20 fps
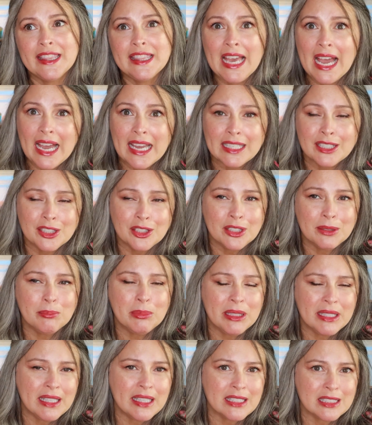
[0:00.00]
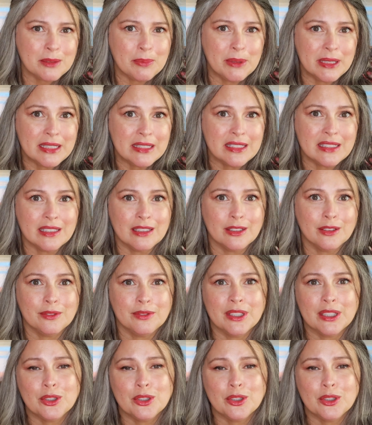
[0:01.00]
that can be expensive.